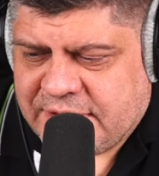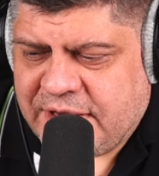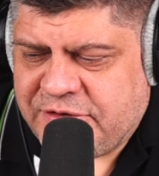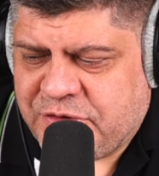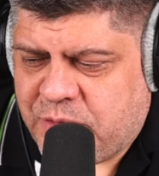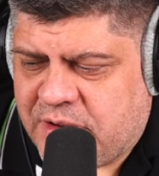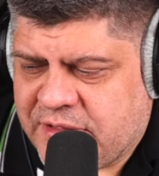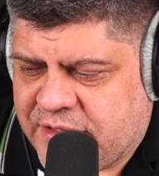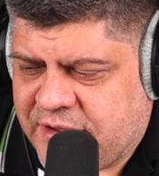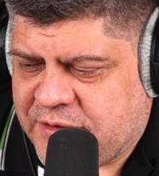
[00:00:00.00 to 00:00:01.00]

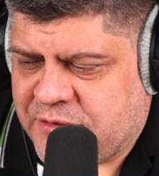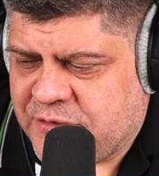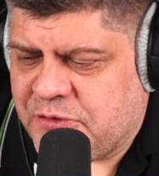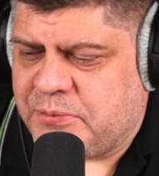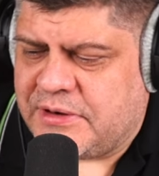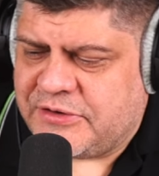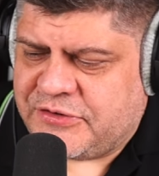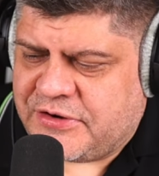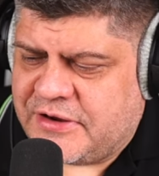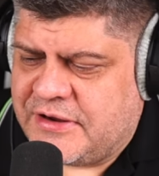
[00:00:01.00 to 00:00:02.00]
KG1, thank you so
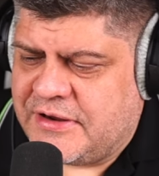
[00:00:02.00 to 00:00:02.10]
much.